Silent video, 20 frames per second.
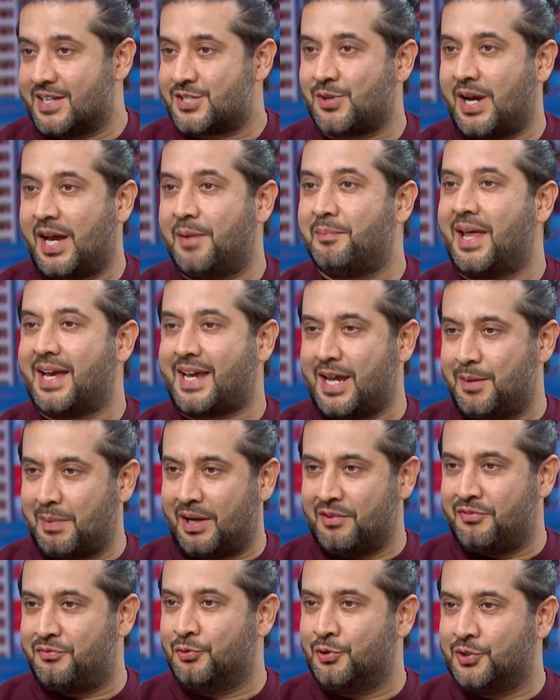So I'm like in my
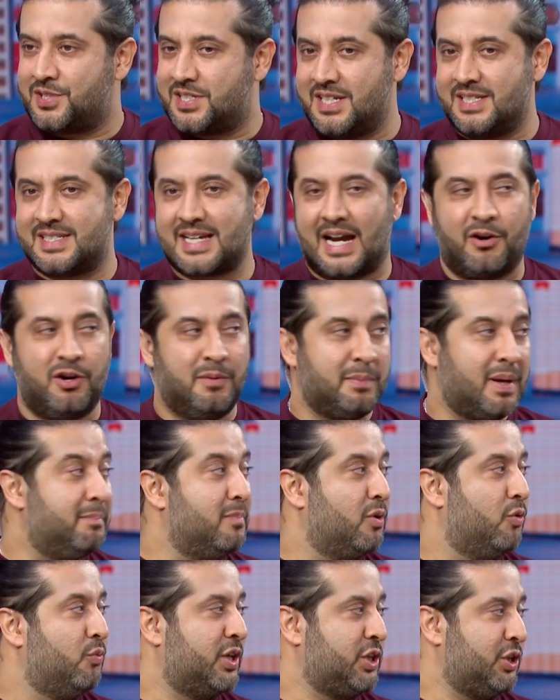40s. I remember
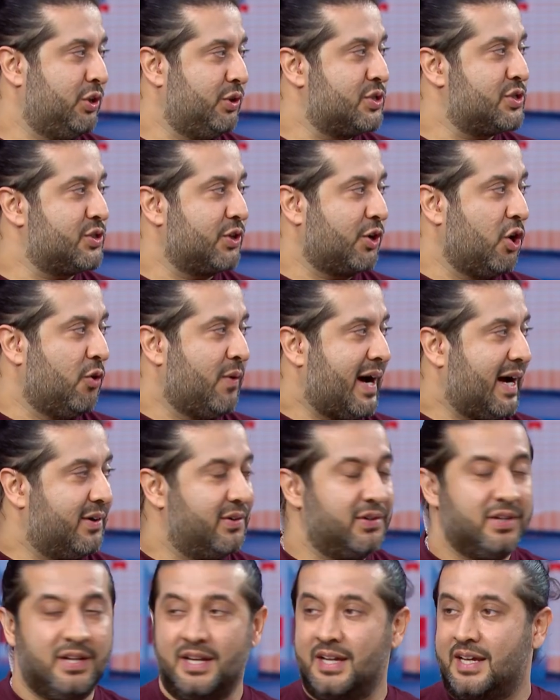when you used to go out
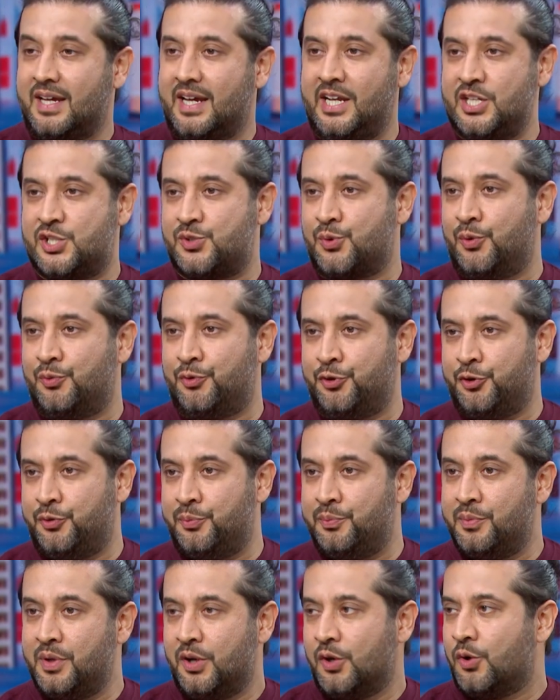into a
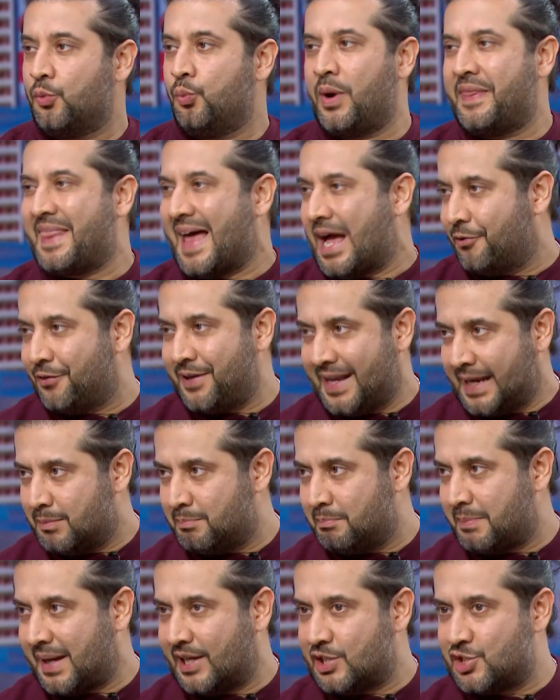room without name
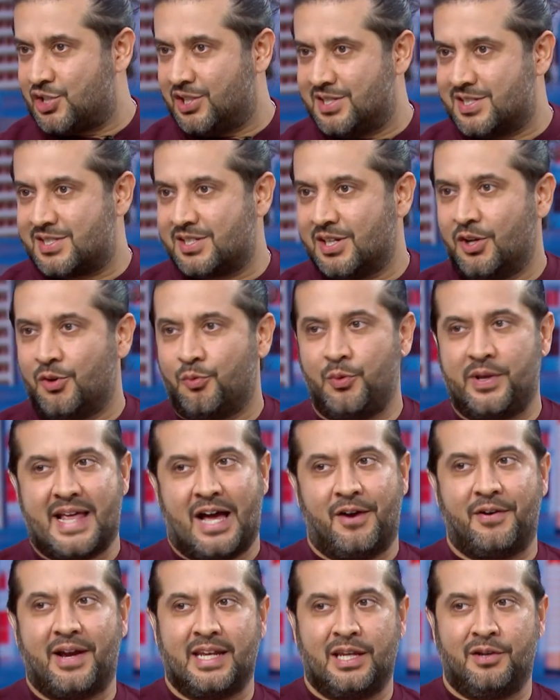badges,
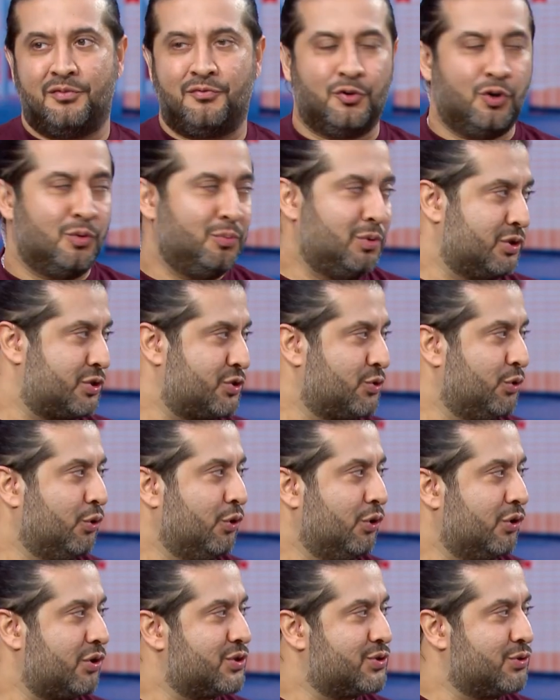without any formal
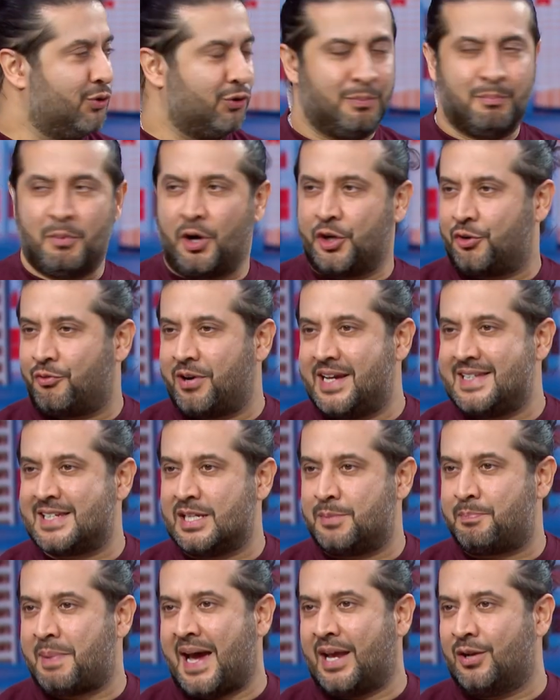talks or
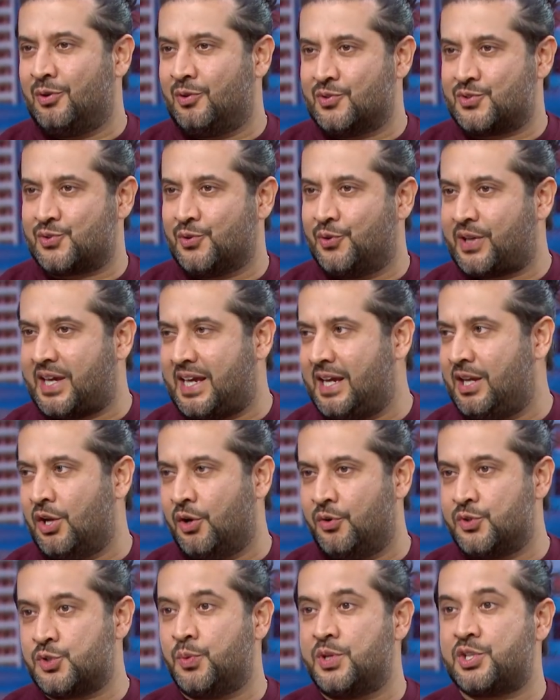moderated panels or
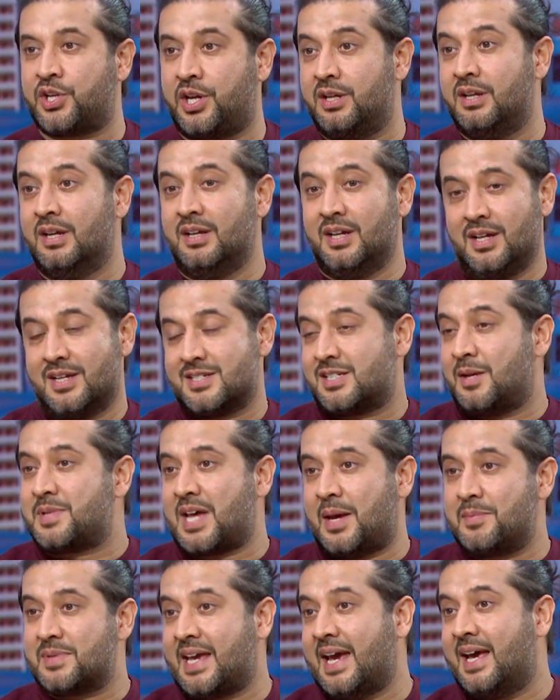keynotes, which can
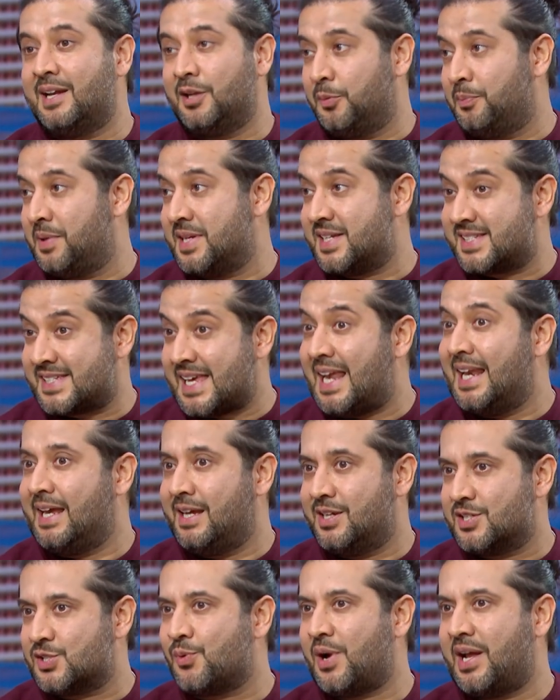sometimes get a little bit silly
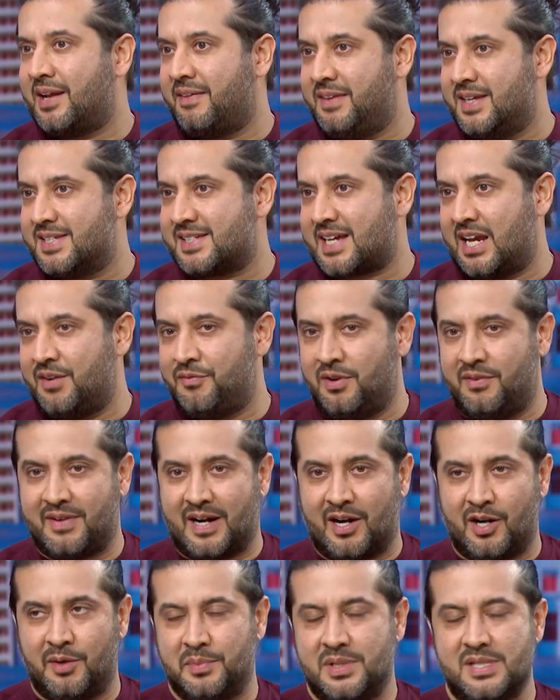as well in these kind of
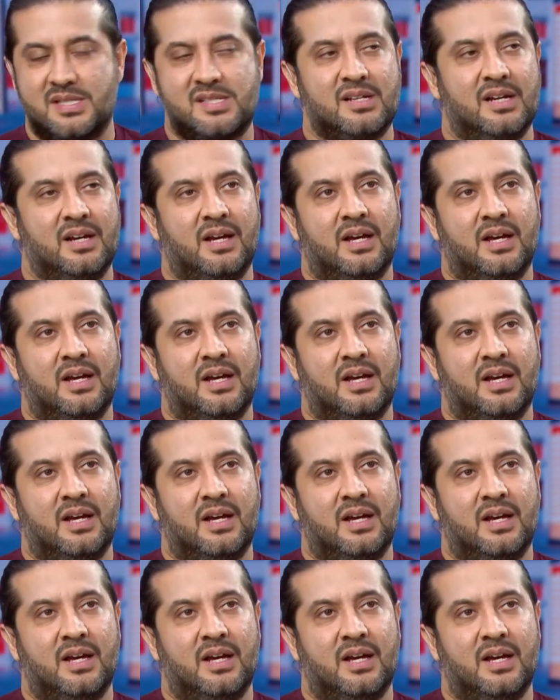environments.